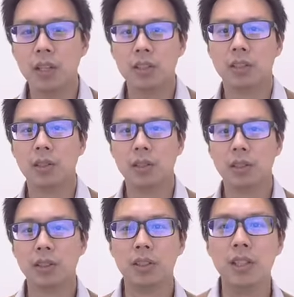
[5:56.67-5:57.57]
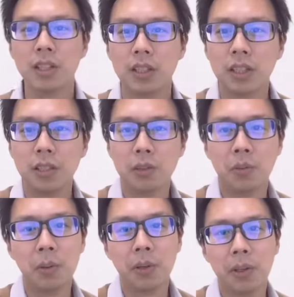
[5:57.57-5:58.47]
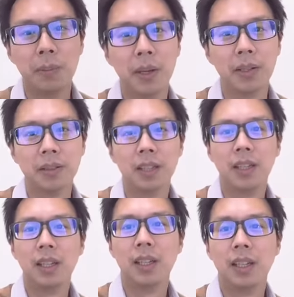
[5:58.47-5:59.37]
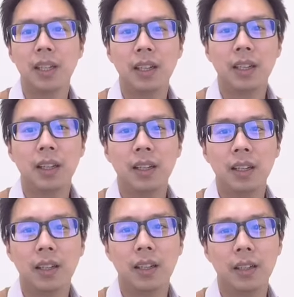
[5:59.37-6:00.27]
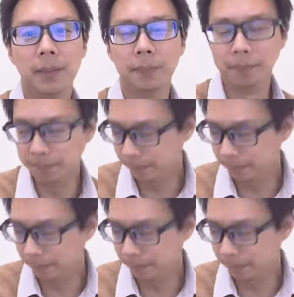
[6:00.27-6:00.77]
So there's nothing to worry about. And